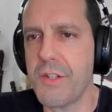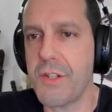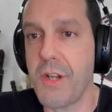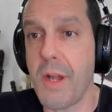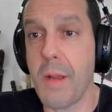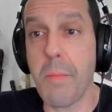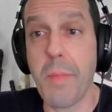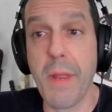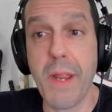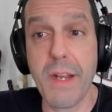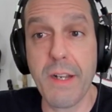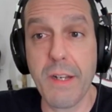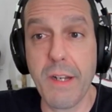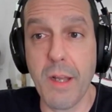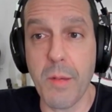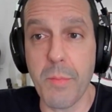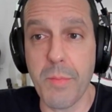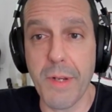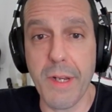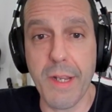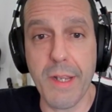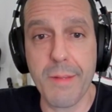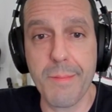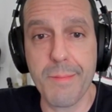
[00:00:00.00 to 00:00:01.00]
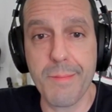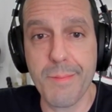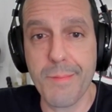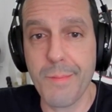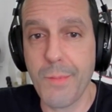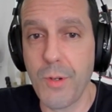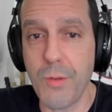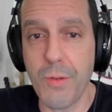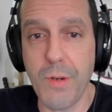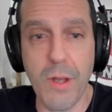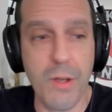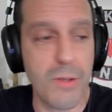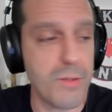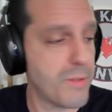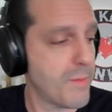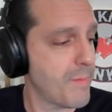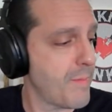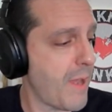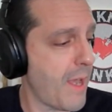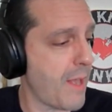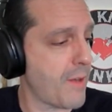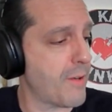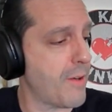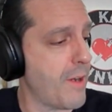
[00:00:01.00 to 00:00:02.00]
Champagne Company. Who knows?
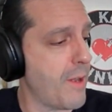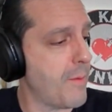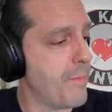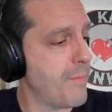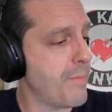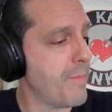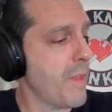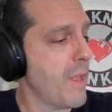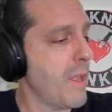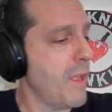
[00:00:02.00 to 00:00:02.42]
I don't know.